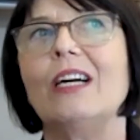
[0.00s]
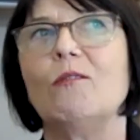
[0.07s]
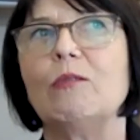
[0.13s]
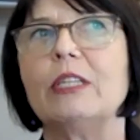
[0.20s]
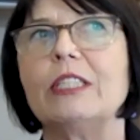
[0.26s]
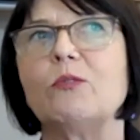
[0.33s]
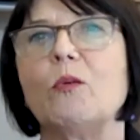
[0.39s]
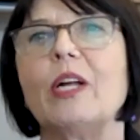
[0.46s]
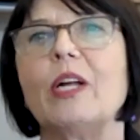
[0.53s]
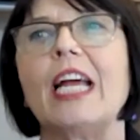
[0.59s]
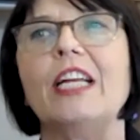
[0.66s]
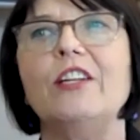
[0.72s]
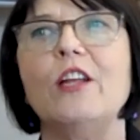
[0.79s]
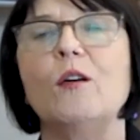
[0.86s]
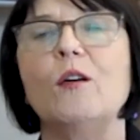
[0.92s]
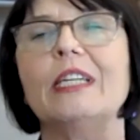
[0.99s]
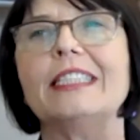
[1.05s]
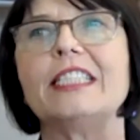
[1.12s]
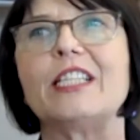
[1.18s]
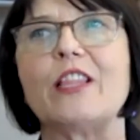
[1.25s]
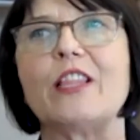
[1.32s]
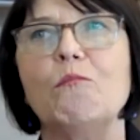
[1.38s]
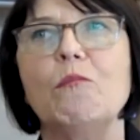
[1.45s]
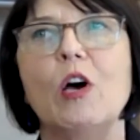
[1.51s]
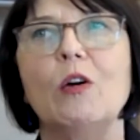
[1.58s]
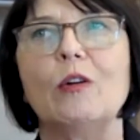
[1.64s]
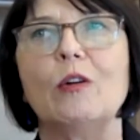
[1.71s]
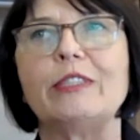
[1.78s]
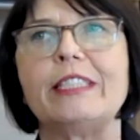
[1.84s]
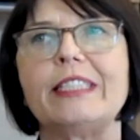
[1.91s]
was what I noticed the
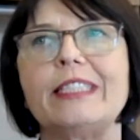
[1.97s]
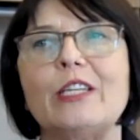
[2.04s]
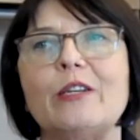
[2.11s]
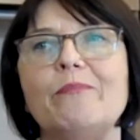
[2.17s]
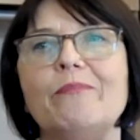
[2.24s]
most.